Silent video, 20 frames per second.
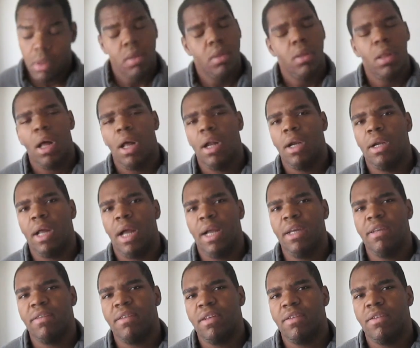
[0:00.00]
Alright, I
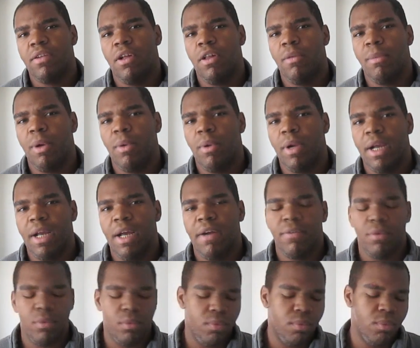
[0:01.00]
guess that's all about what I got
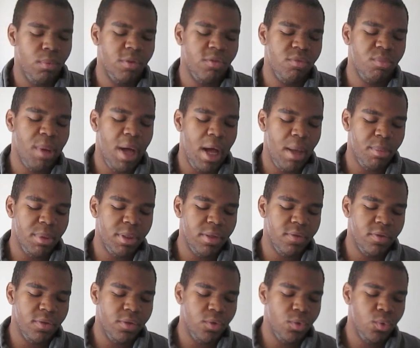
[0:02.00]
for what's popping
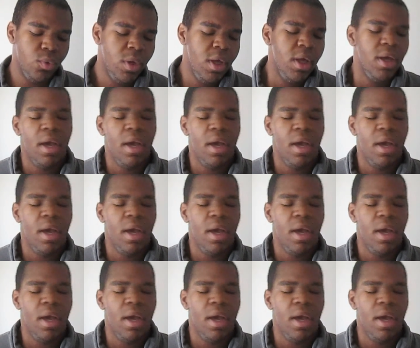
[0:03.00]
too.